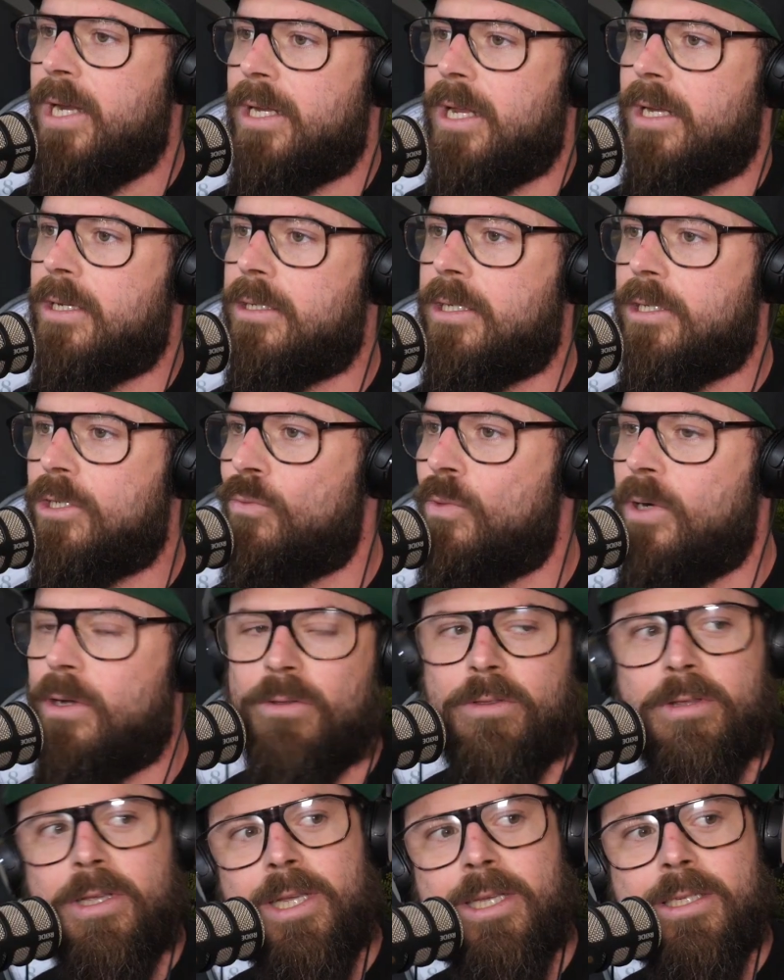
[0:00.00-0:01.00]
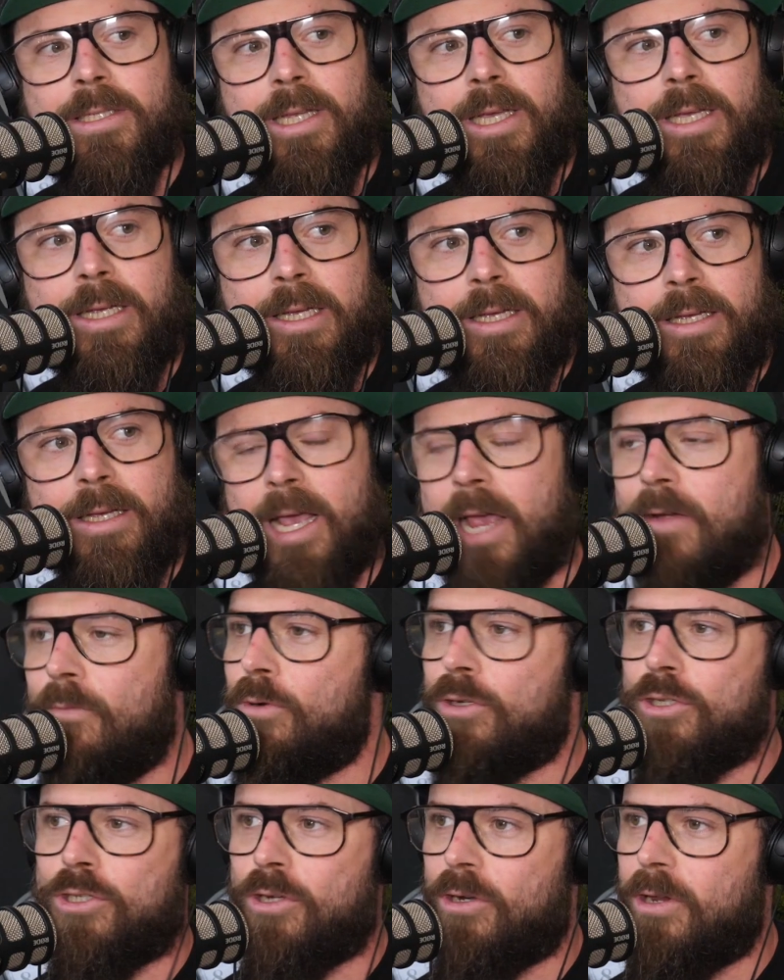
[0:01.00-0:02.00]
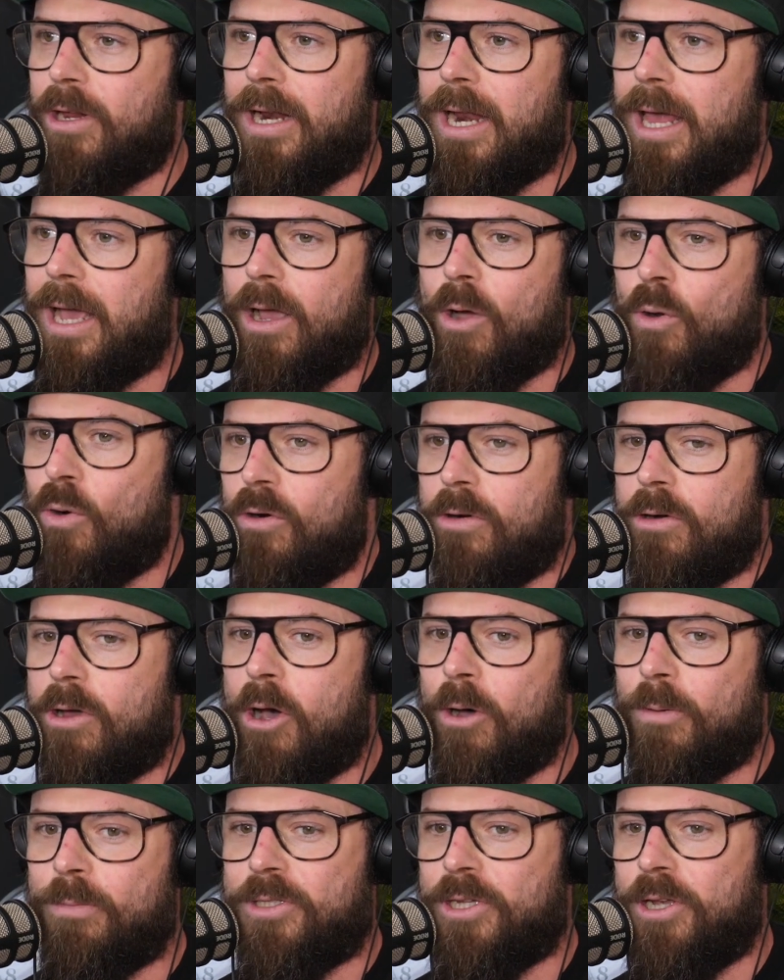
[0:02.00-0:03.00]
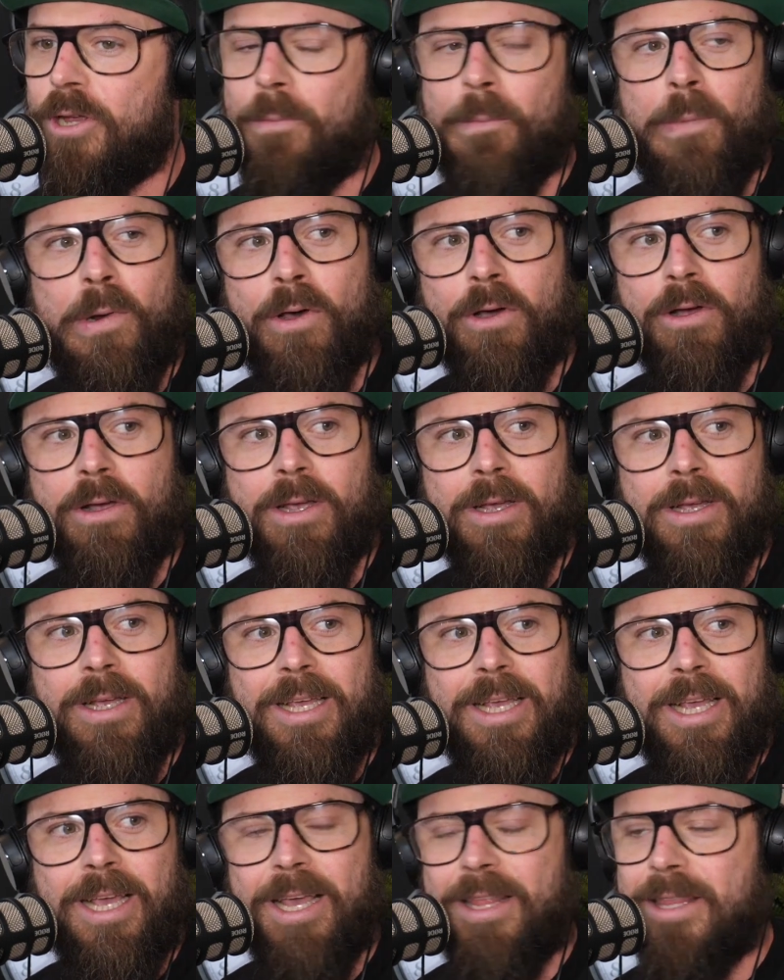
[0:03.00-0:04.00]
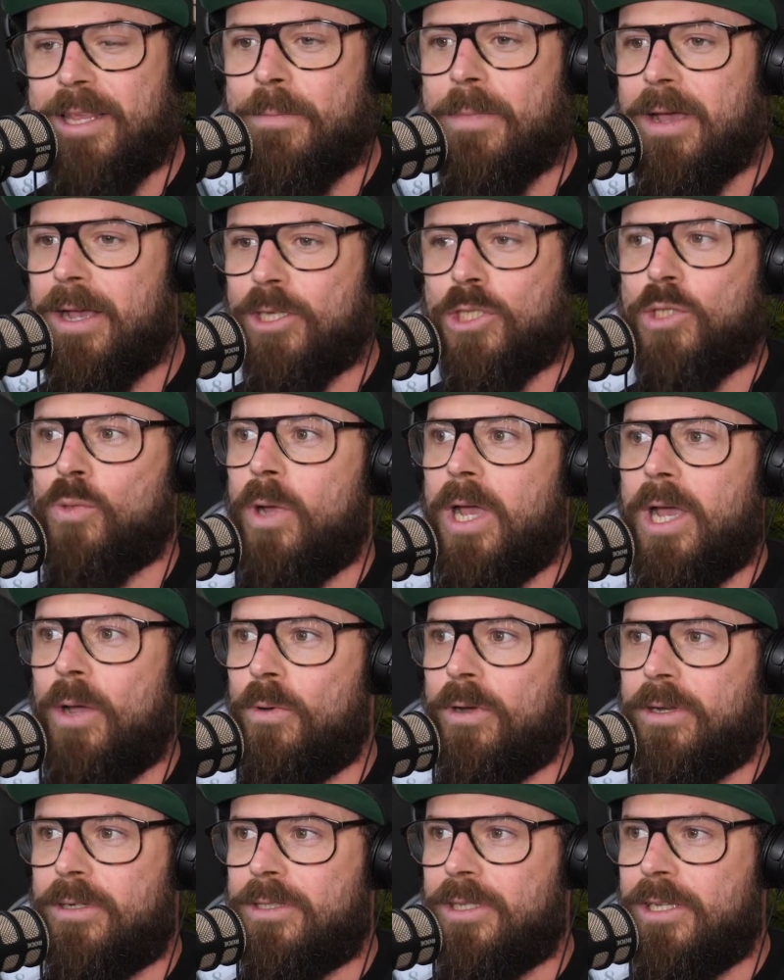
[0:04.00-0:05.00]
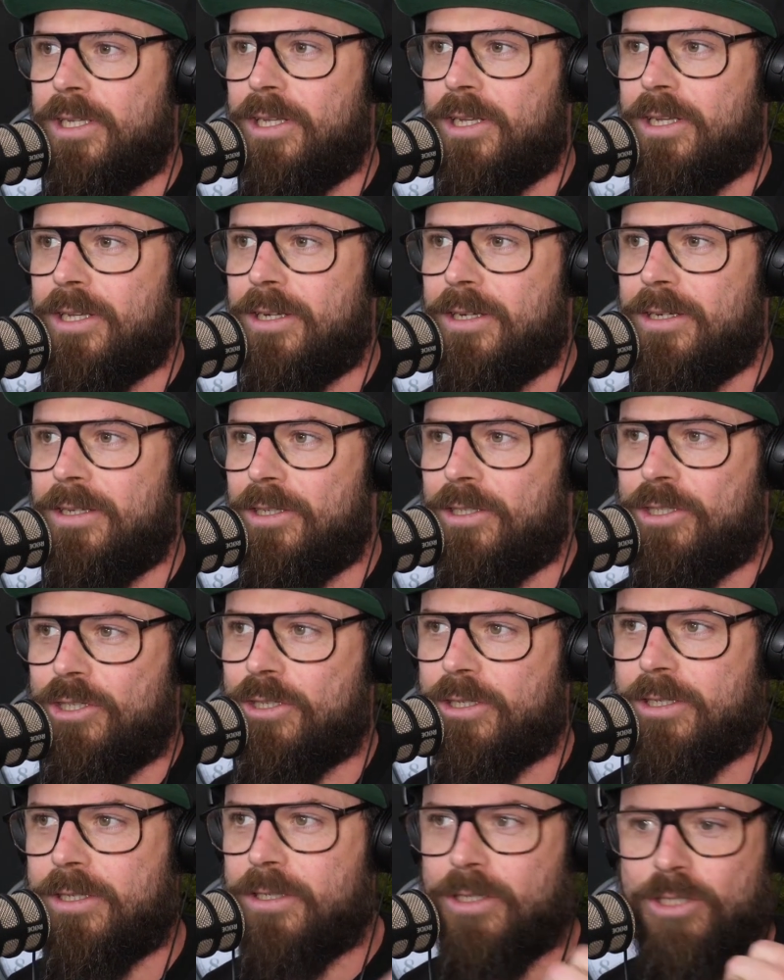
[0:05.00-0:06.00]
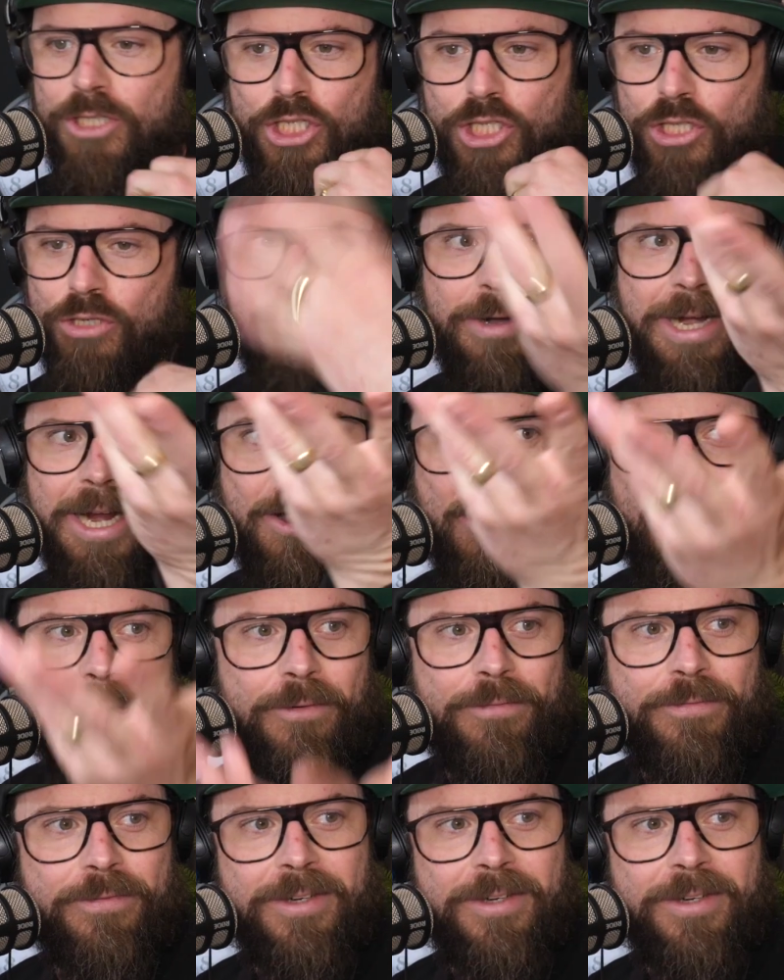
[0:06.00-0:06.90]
dance is a real thing, isn't it? Everyone stood on Lego or an upturned plug, and the amount of swear words that you can just string off.